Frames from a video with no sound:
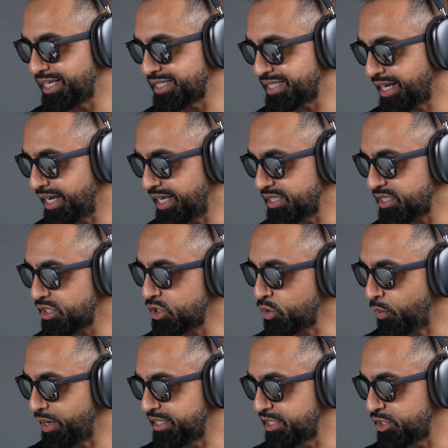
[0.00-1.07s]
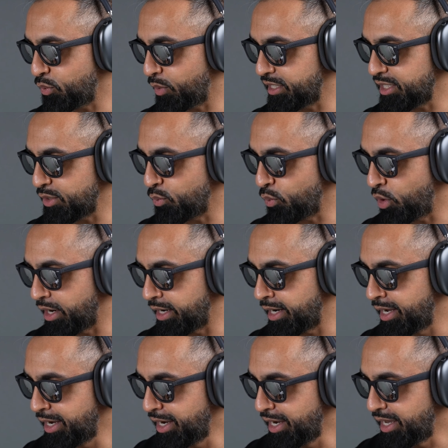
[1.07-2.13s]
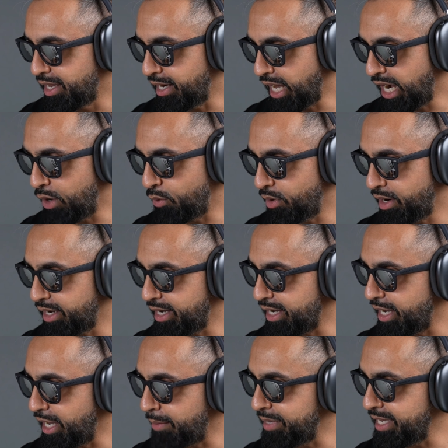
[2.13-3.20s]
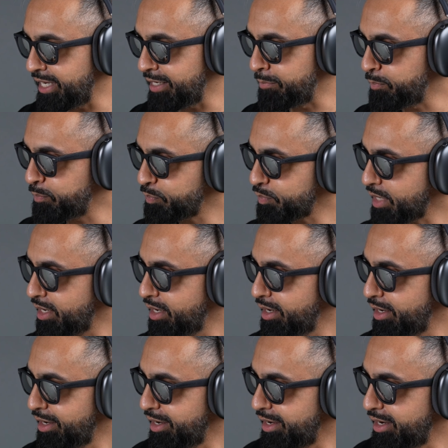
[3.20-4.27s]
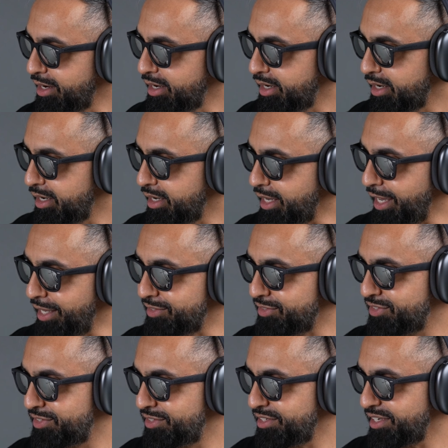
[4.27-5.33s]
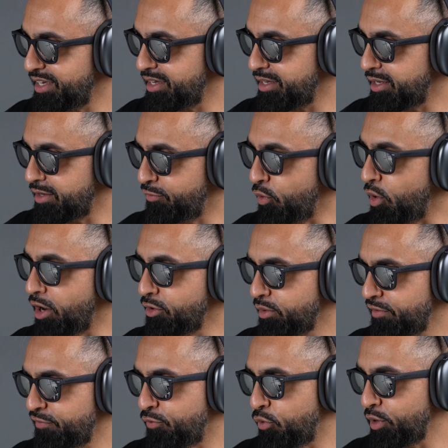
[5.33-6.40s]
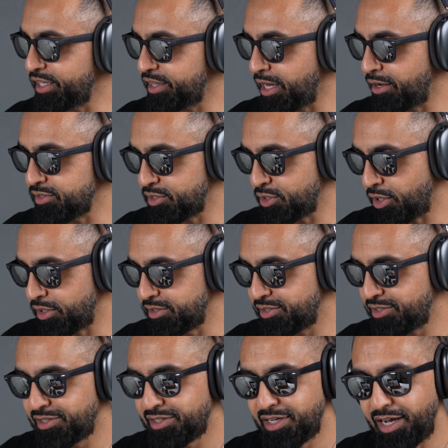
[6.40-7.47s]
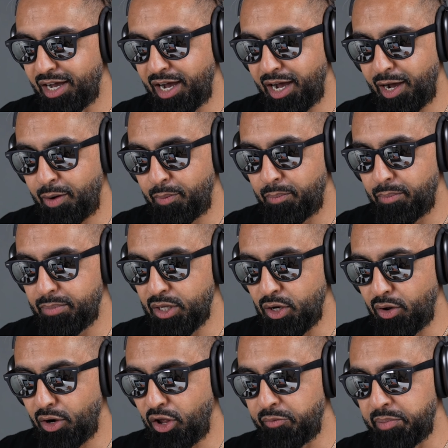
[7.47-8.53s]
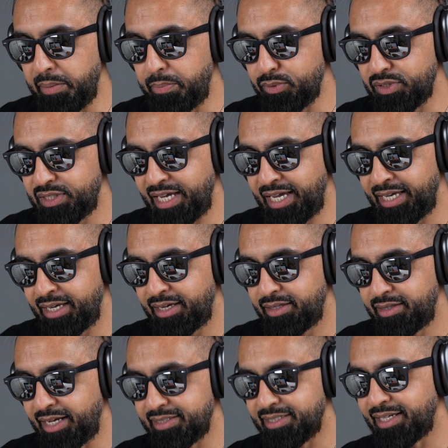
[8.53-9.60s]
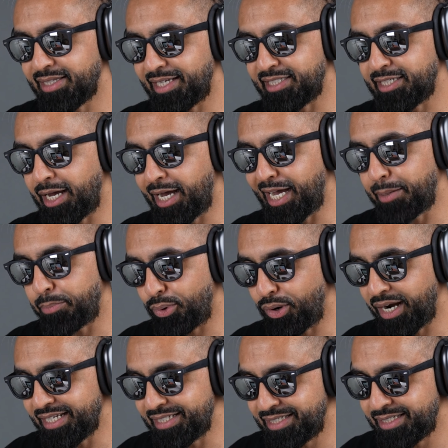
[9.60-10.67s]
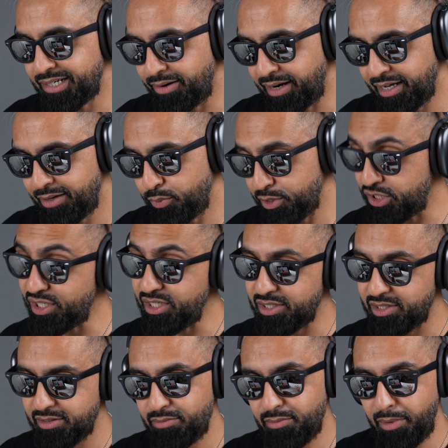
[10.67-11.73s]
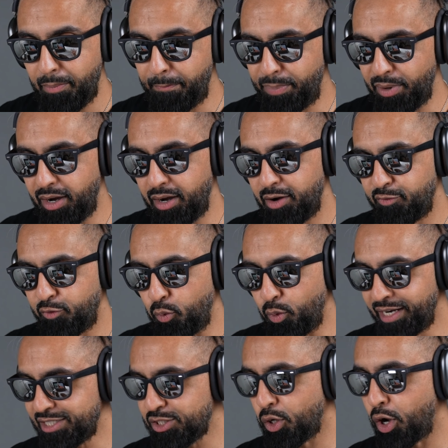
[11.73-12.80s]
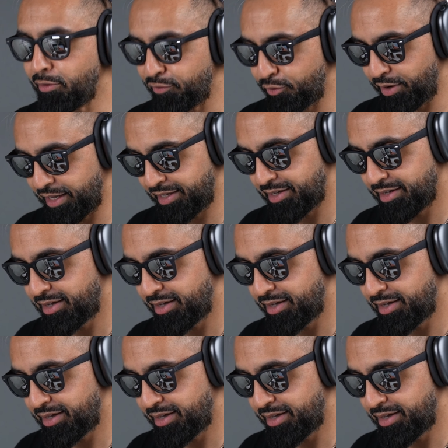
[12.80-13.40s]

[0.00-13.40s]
is late 2021. Now, I mean, it's for $140,000. A lot of people say that's a high price, right? Which is, but for what it's offering,